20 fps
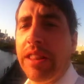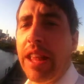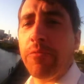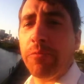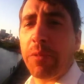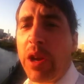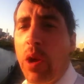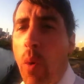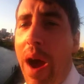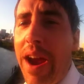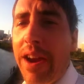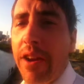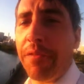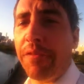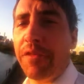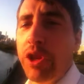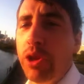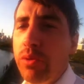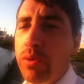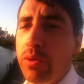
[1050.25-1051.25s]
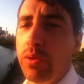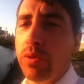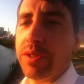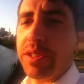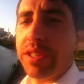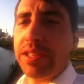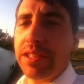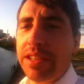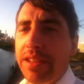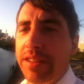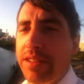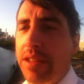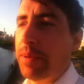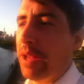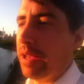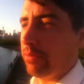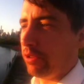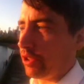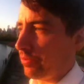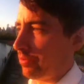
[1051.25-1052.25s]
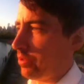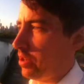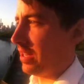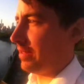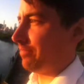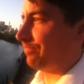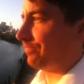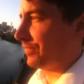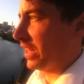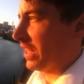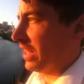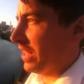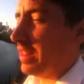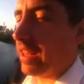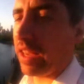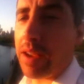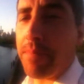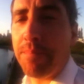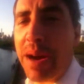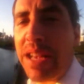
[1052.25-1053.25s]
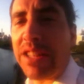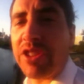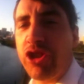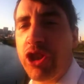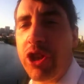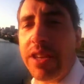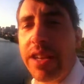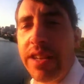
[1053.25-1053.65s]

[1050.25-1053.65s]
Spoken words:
require fuels to be able to run. The combustion